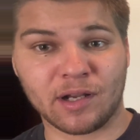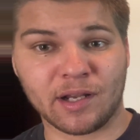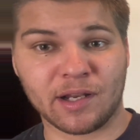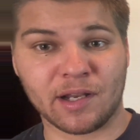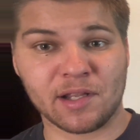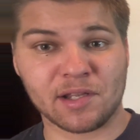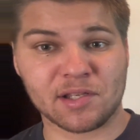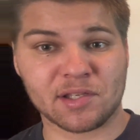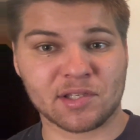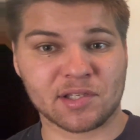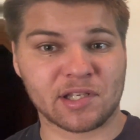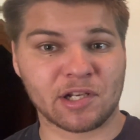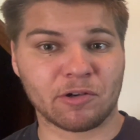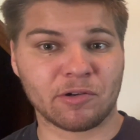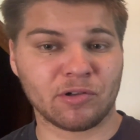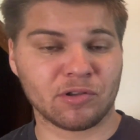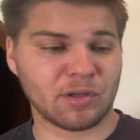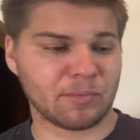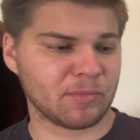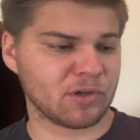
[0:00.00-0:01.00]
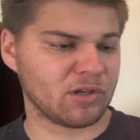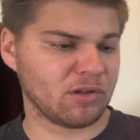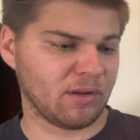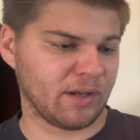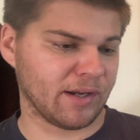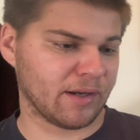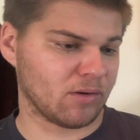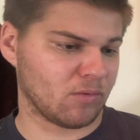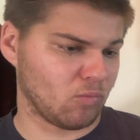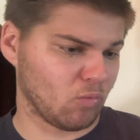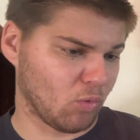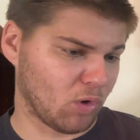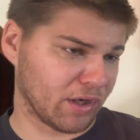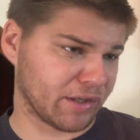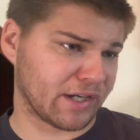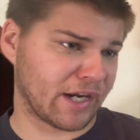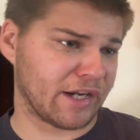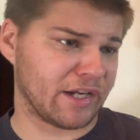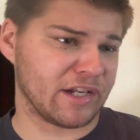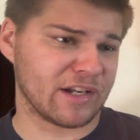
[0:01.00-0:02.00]
It is serial number to like
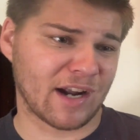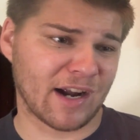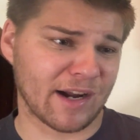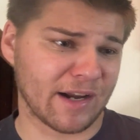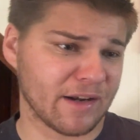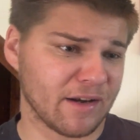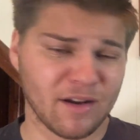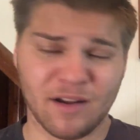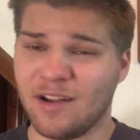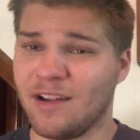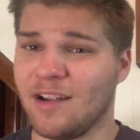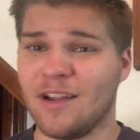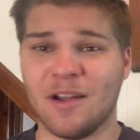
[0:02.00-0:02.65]
199.